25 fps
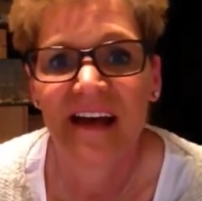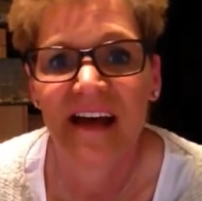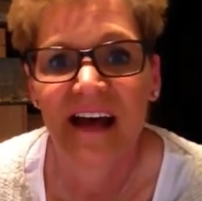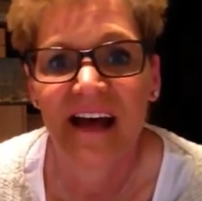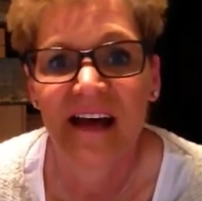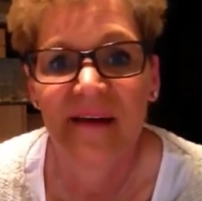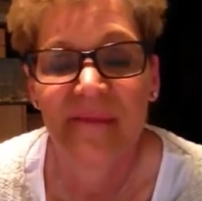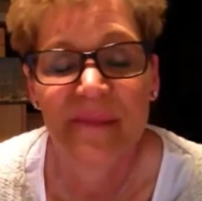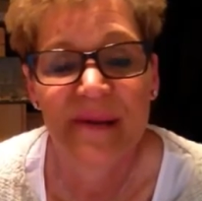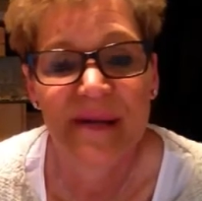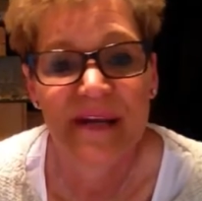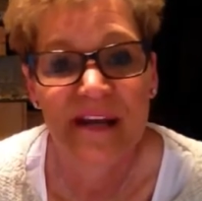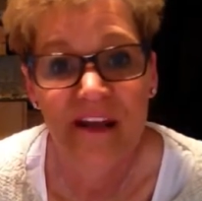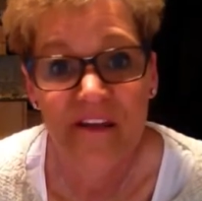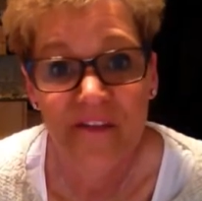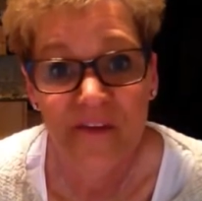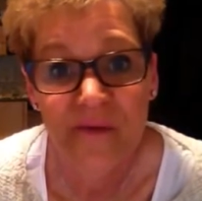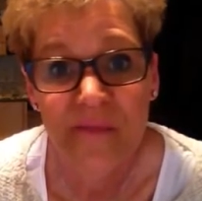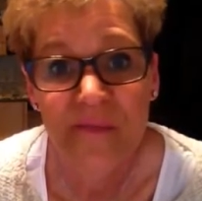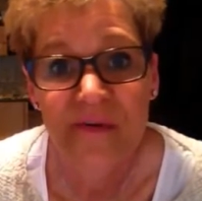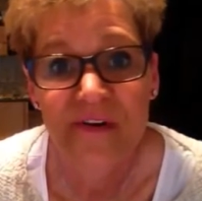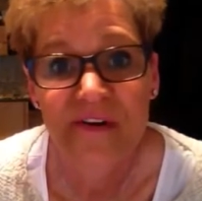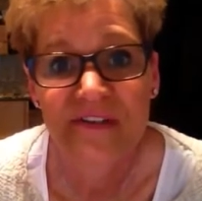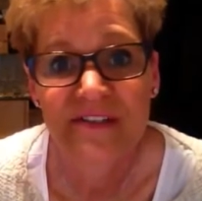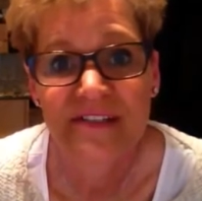Another
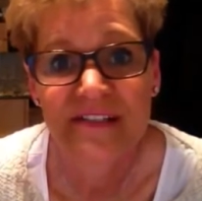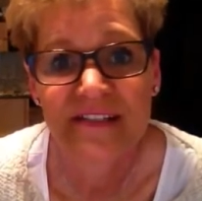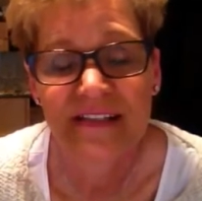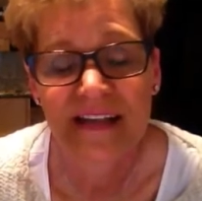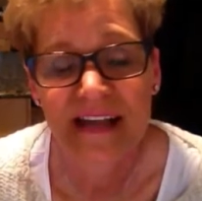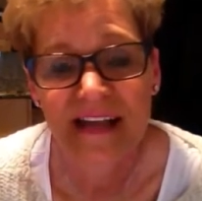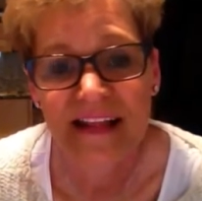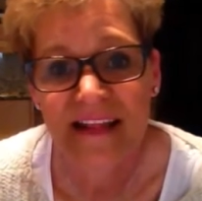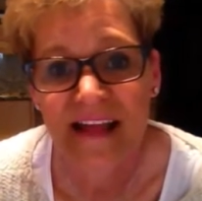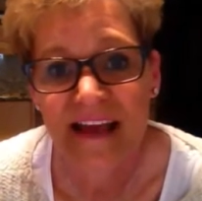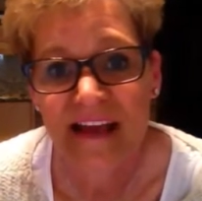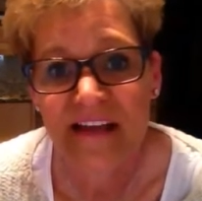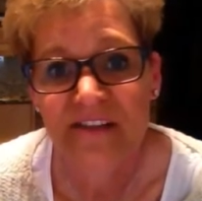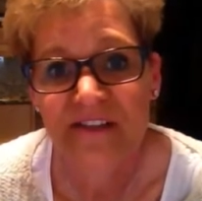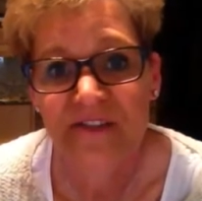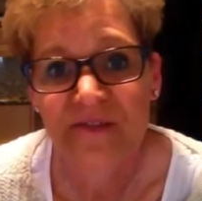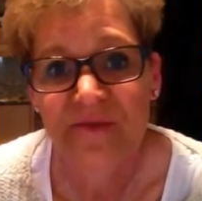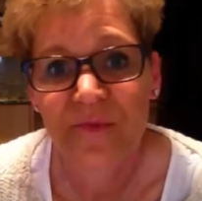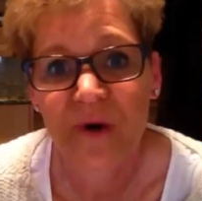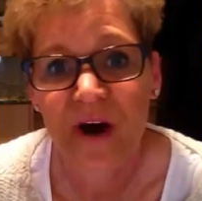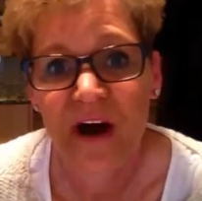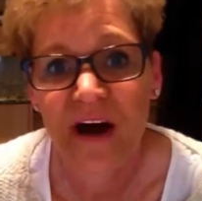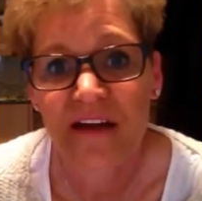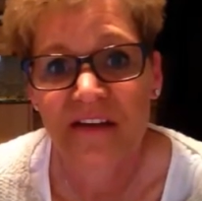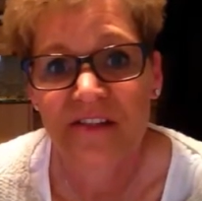person I like to
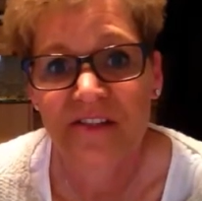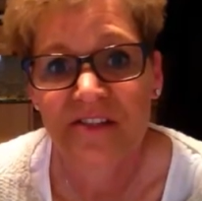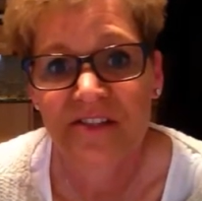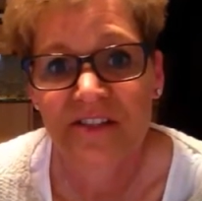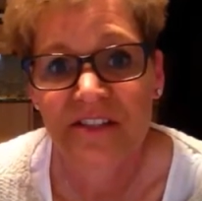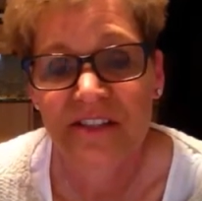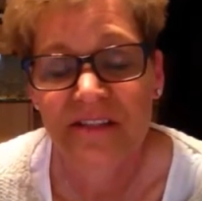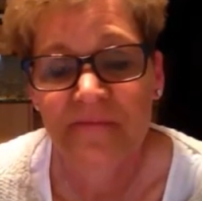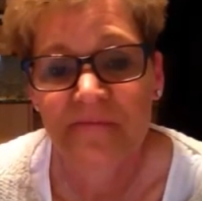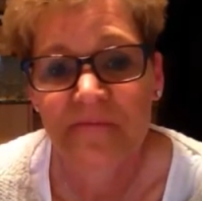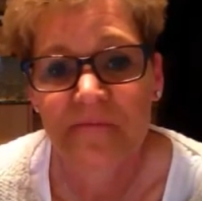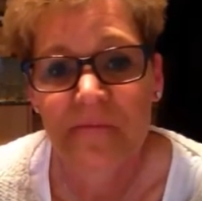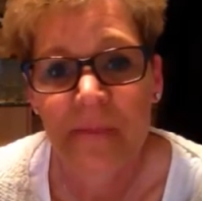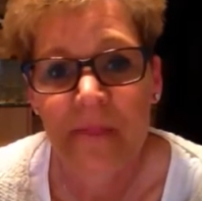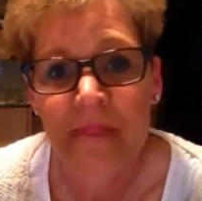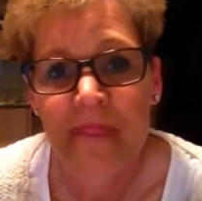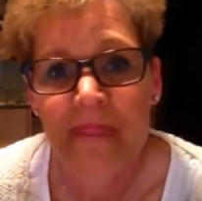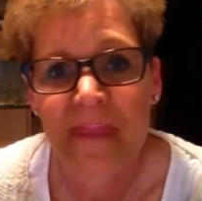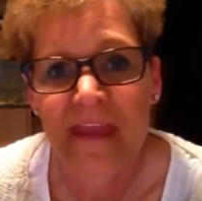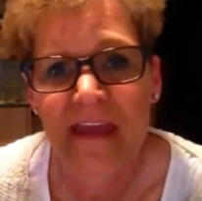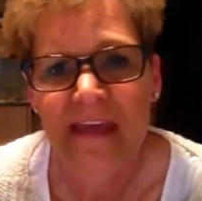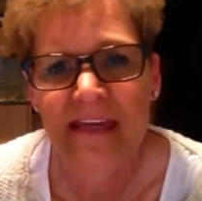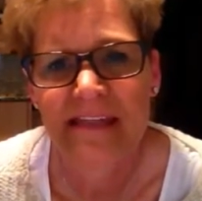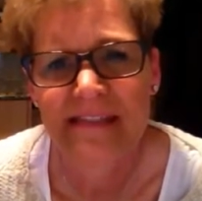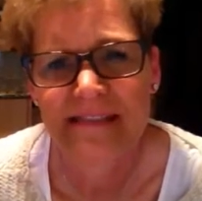watch
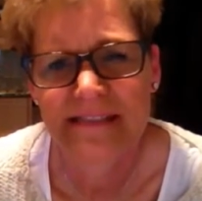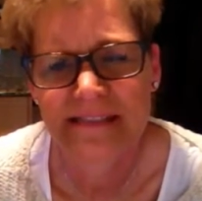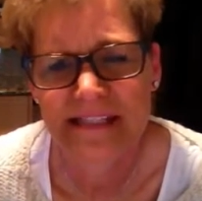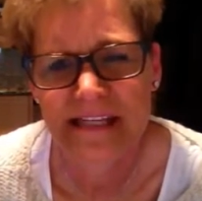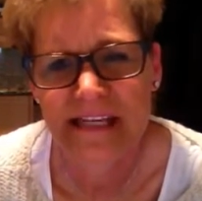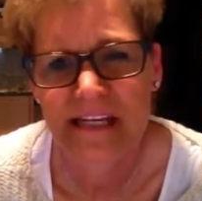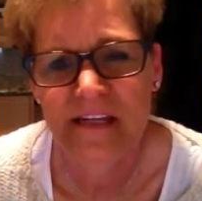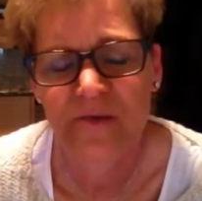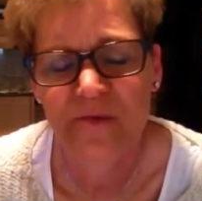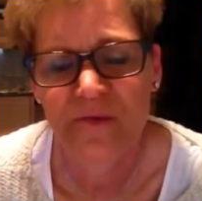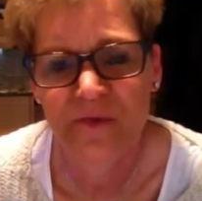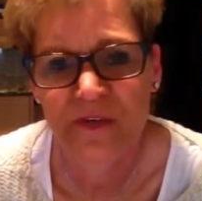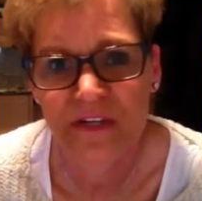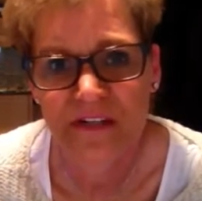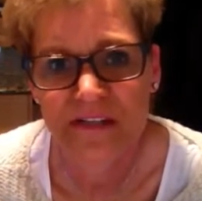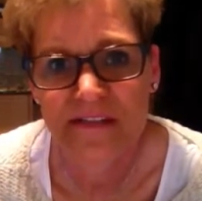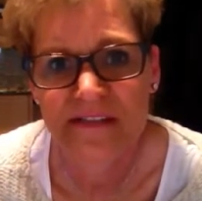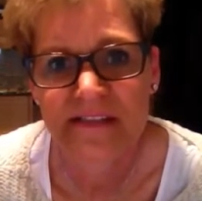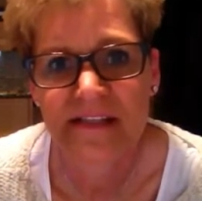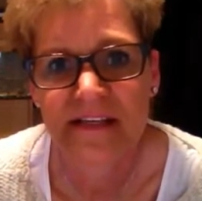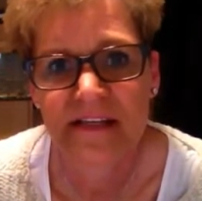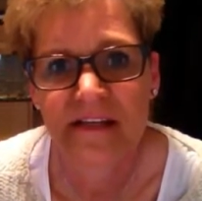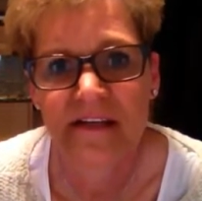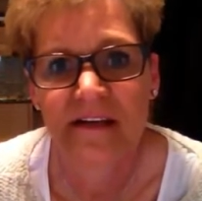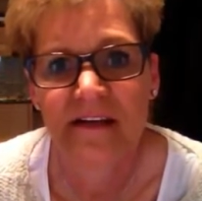is Dean
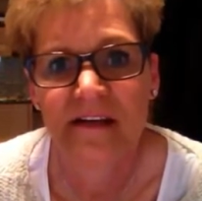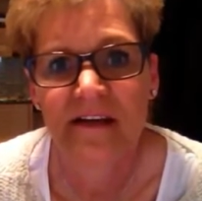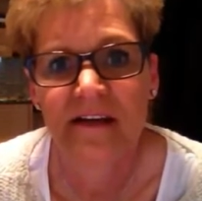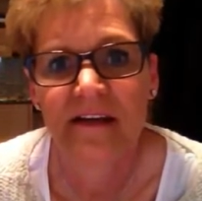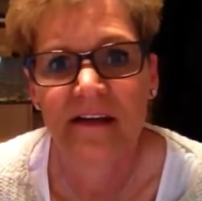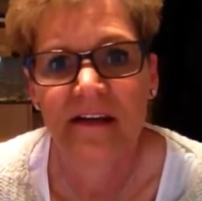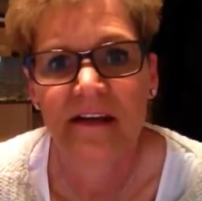Wilson,